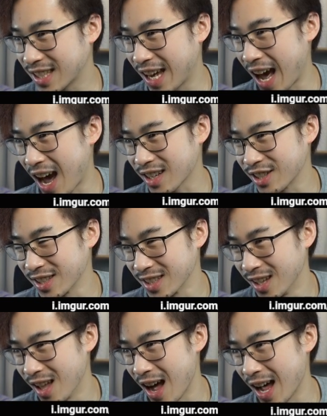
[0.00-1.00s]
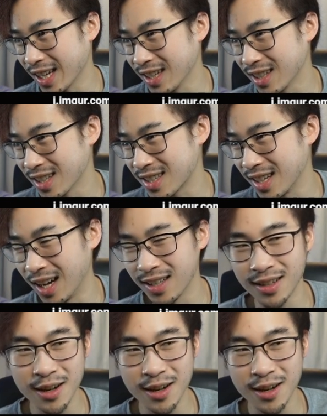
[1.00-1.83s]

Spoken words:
cat just lying in the sun.